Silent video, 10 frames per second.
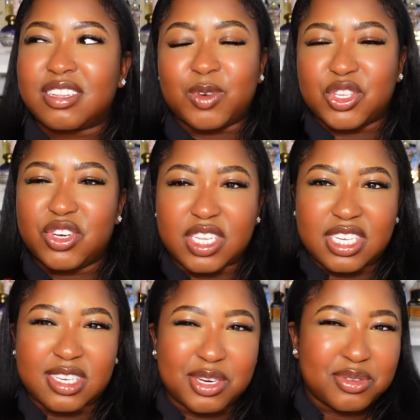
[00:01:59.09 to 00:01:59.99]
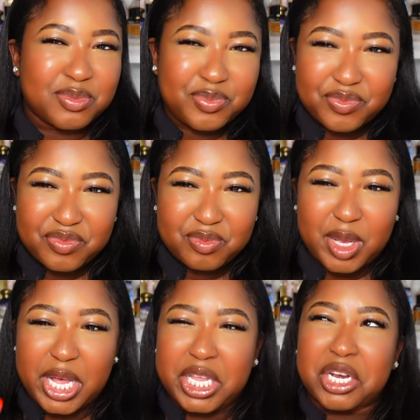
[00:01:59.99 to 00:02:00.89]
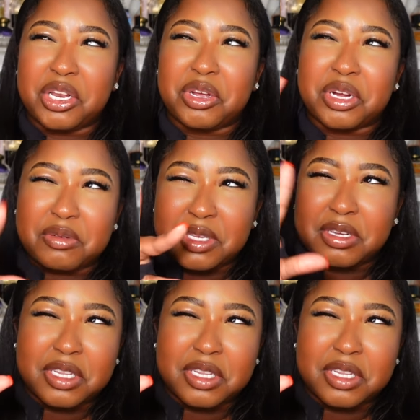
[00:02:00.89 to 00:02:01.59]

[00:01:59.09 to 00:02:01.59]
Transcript: we're still on the East Coast. Atlanta, New York, we're still on